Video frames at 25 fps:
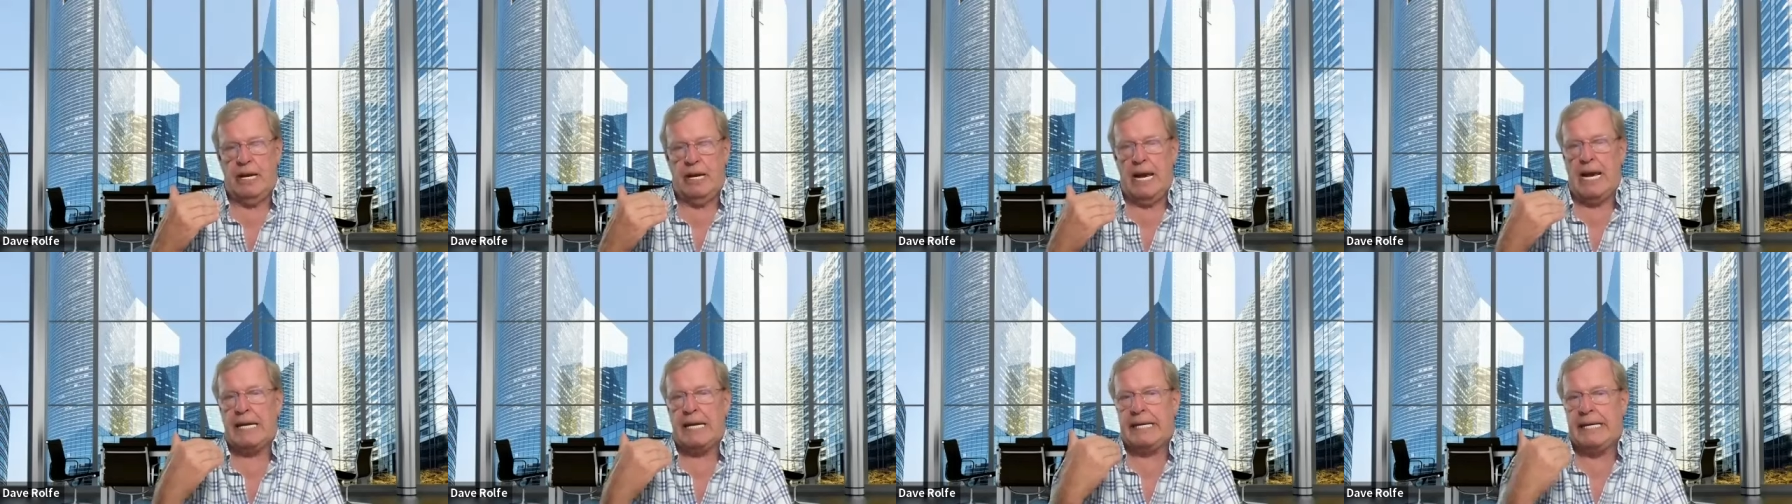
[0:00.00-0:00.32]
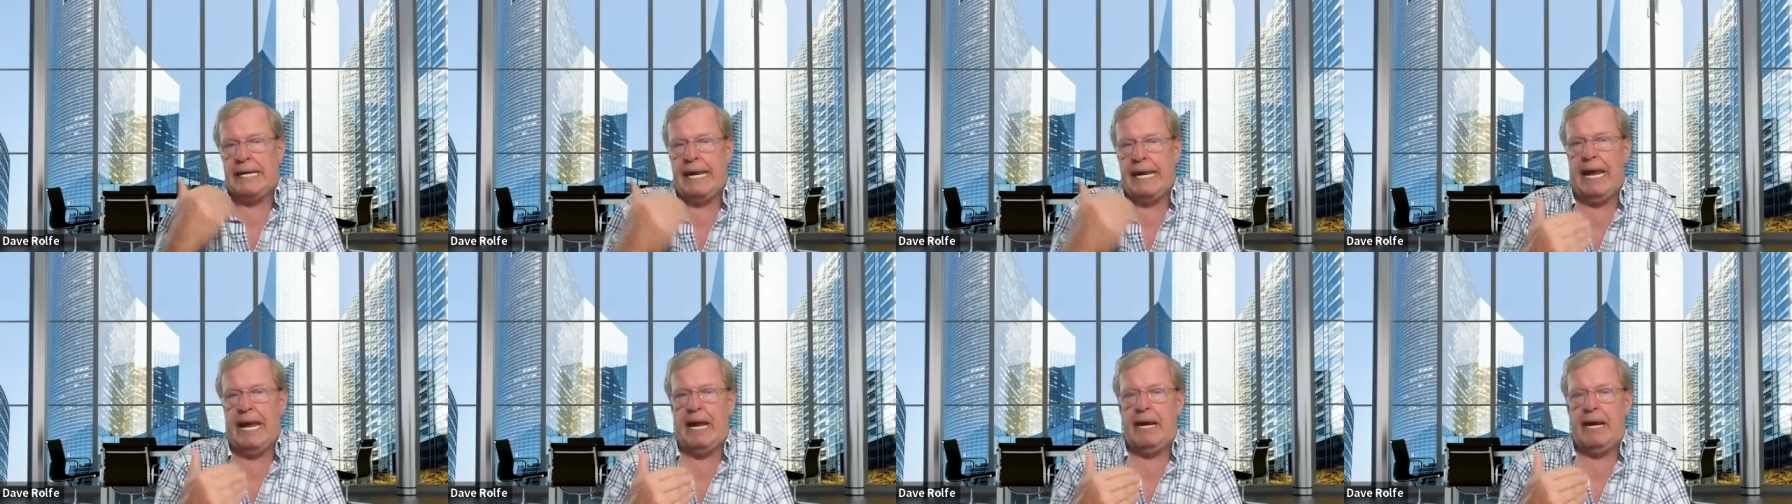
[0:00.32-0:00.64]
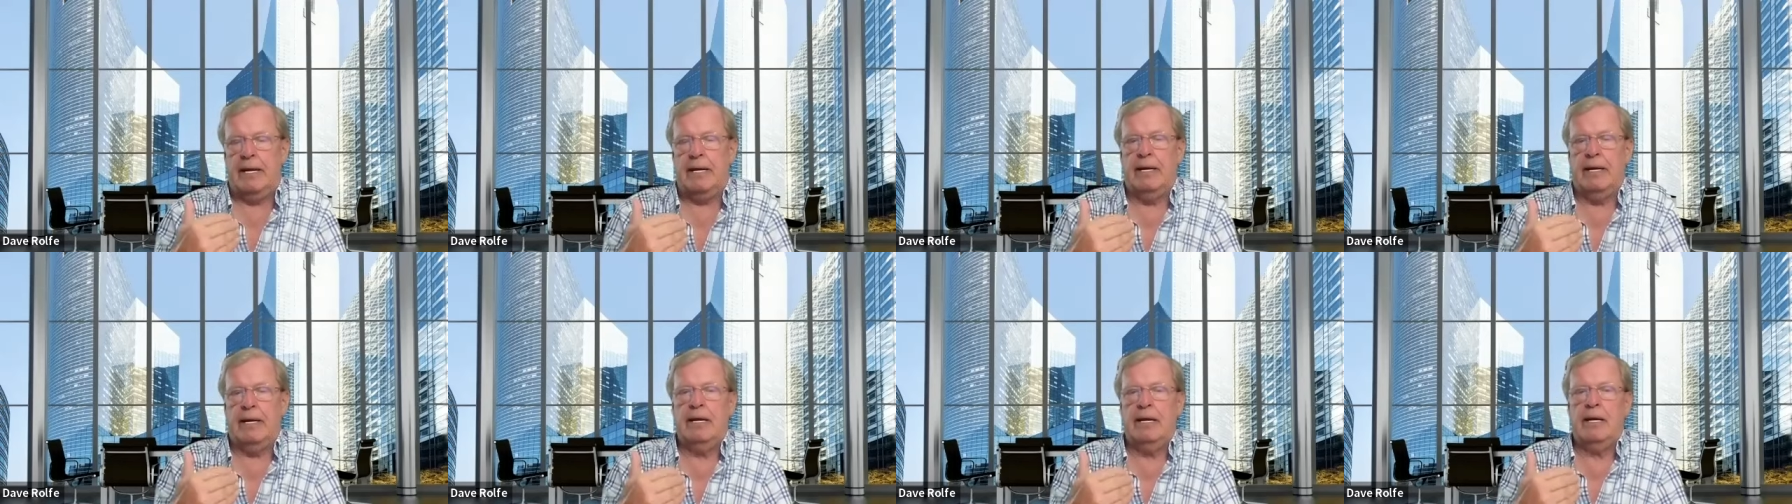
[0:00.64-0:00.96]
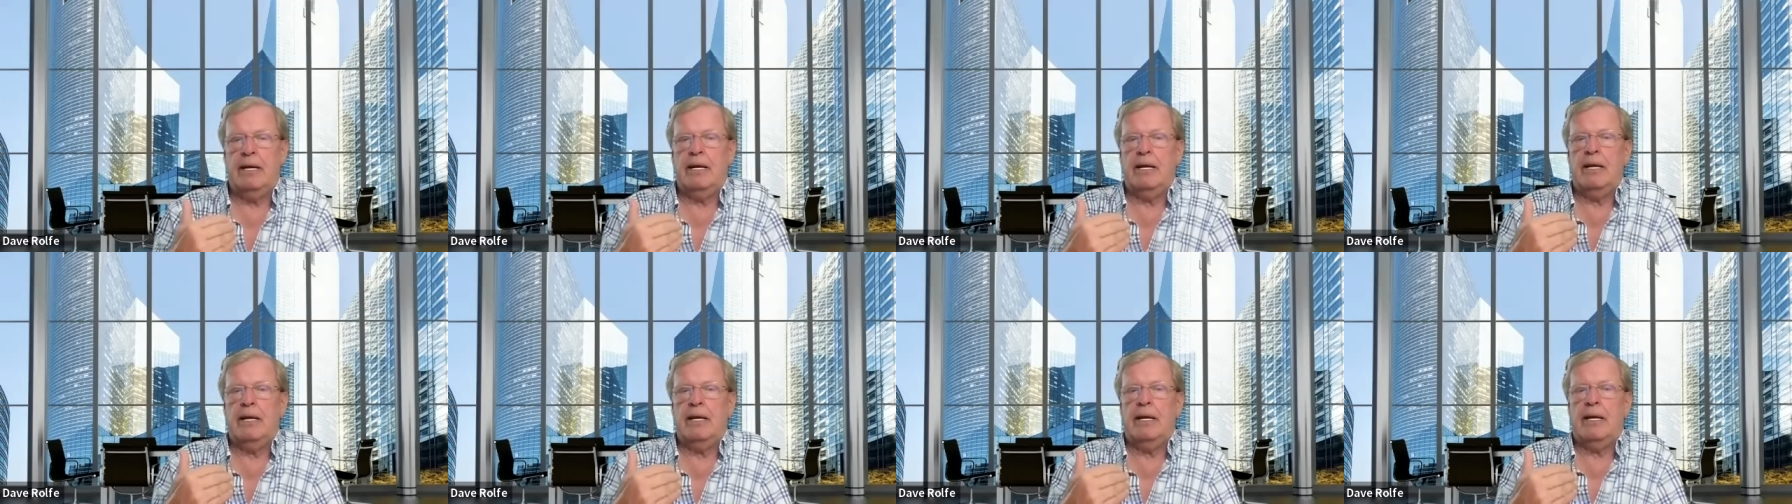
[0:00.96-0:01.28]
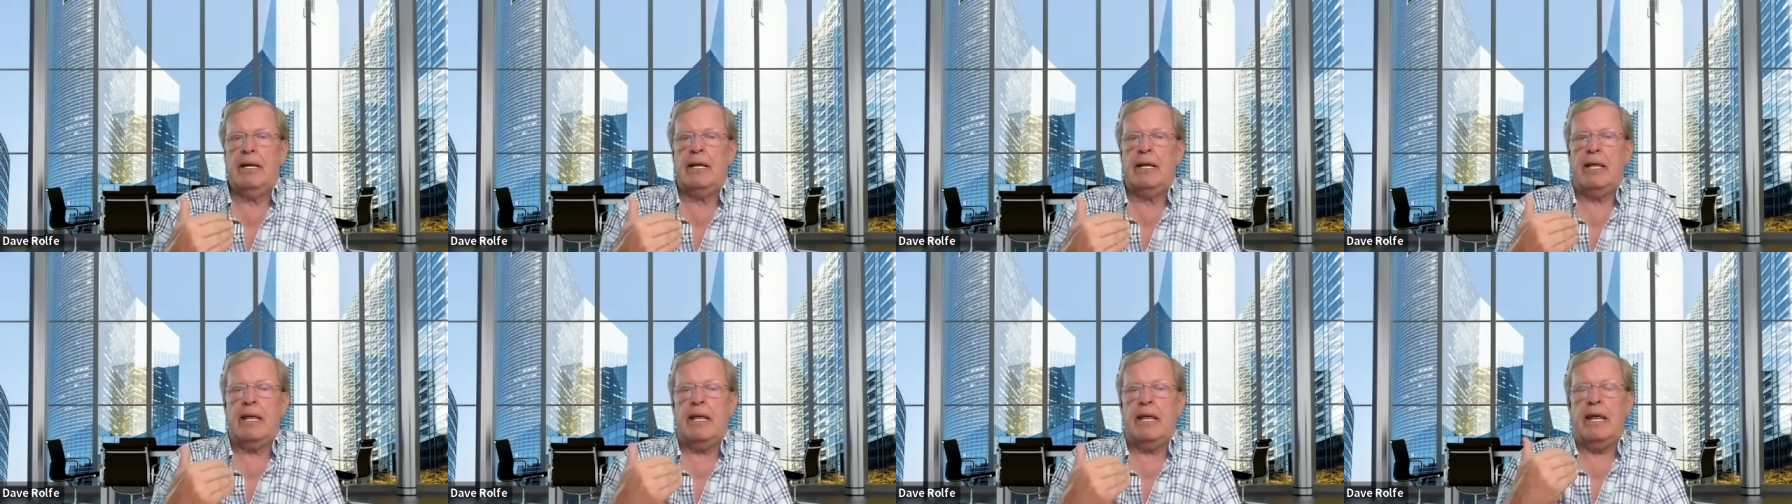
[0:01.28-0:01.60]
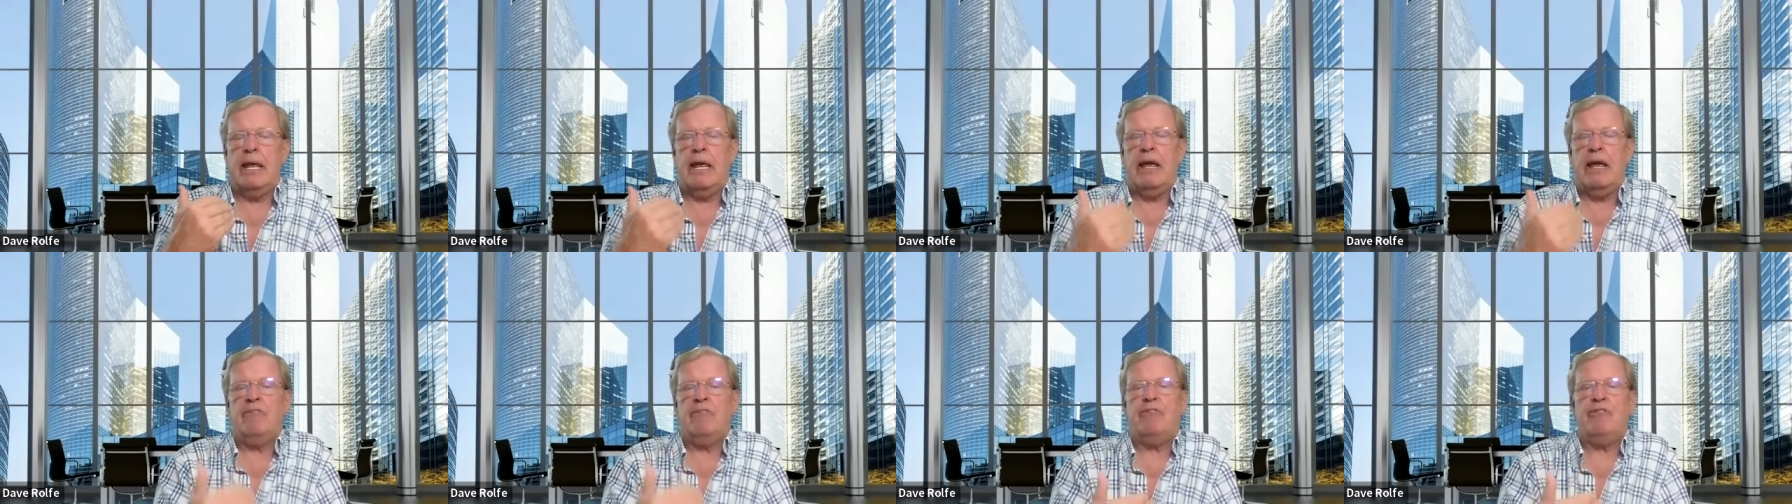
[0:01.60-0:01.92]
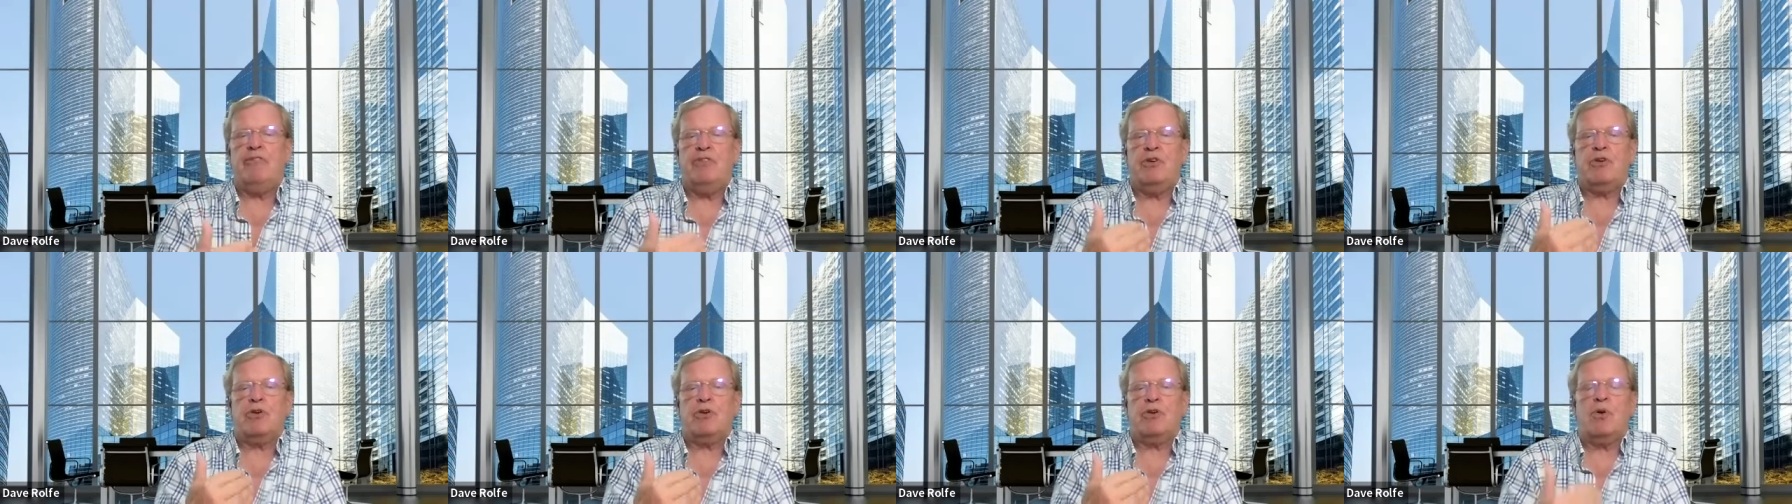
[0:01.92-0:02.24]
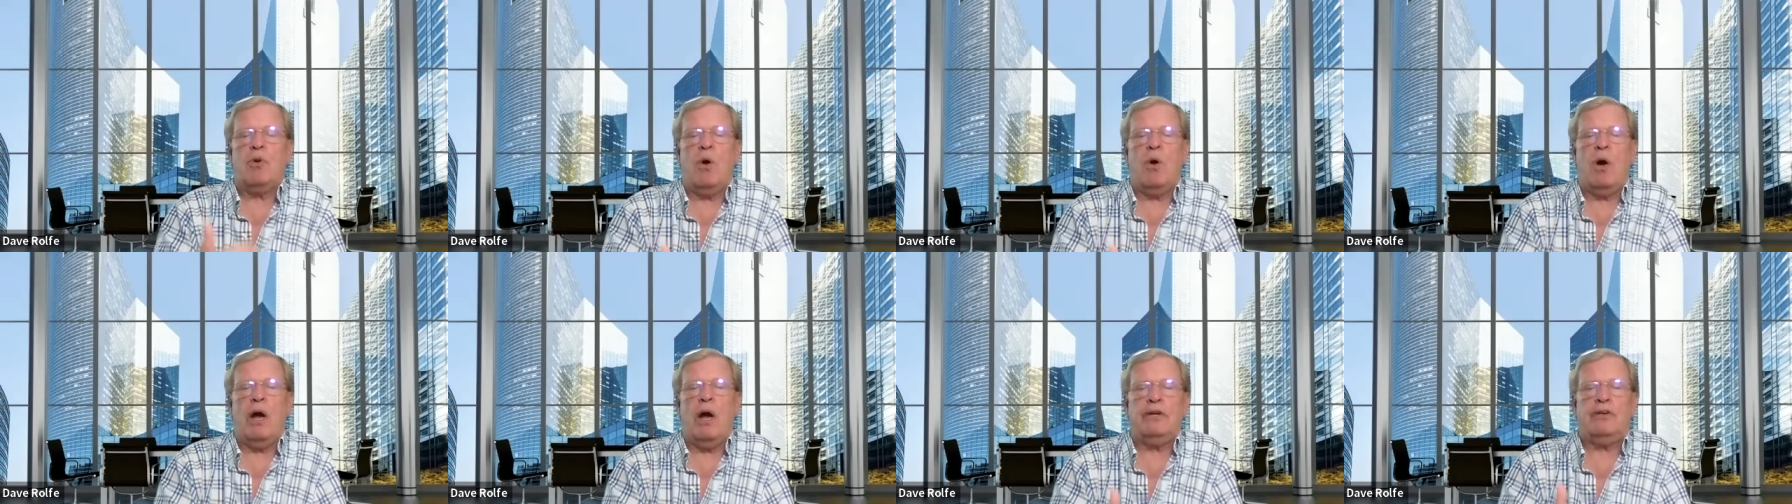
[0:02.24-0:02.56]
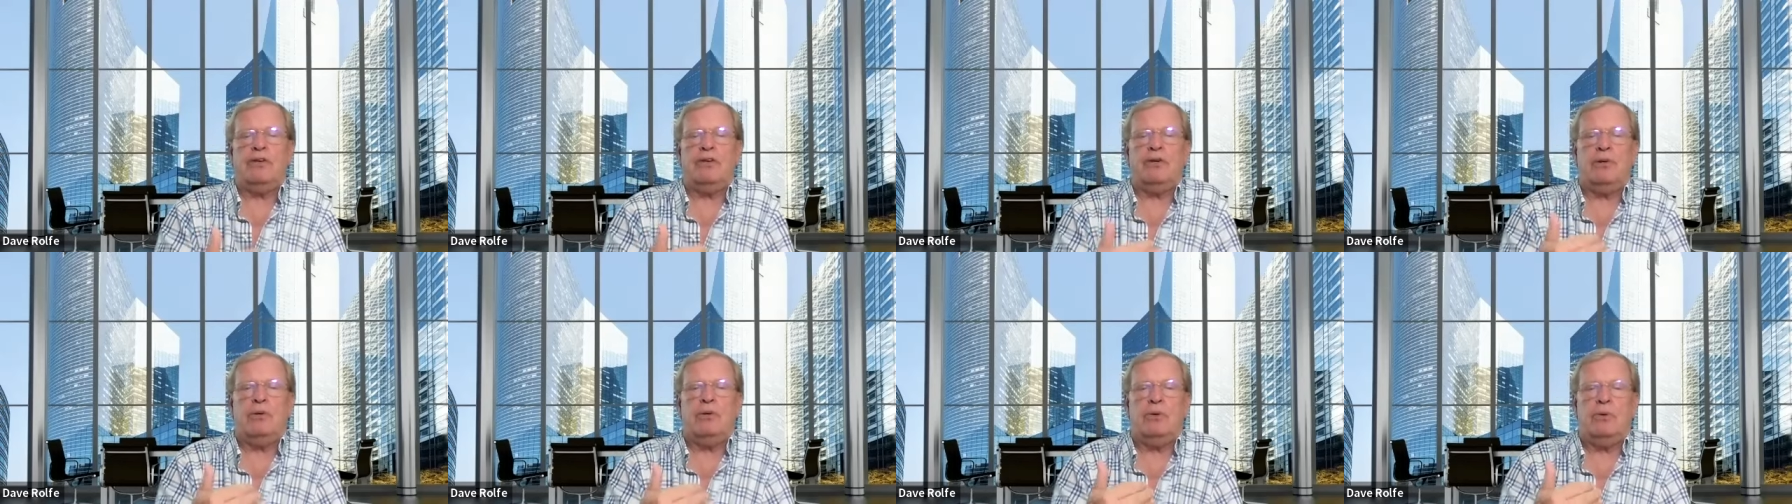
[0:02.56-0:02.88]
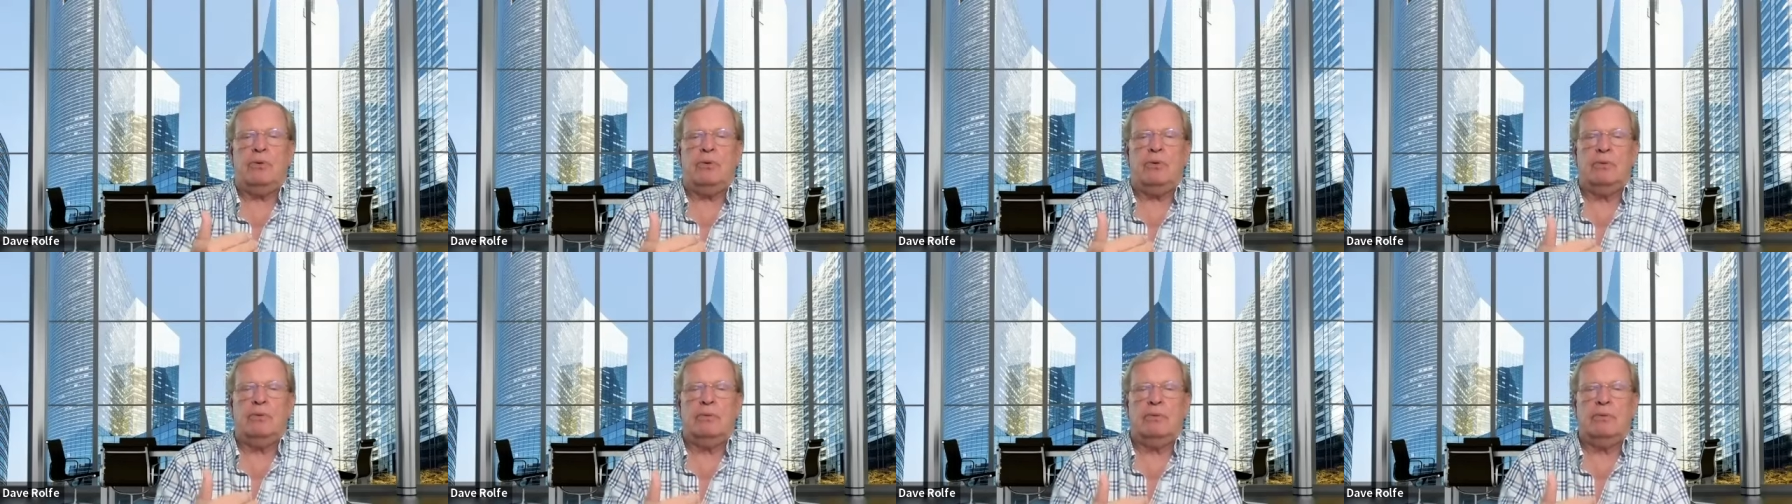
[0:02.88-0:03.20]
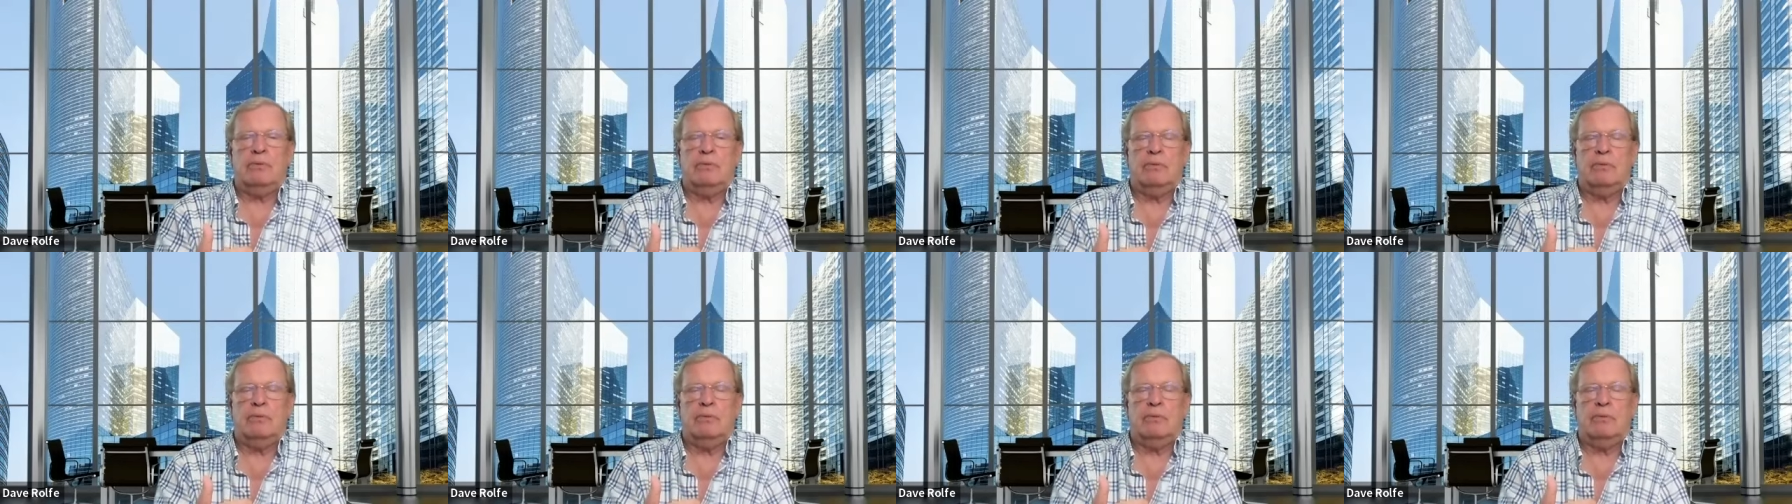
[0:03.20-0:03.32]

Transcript: again, if you're going to,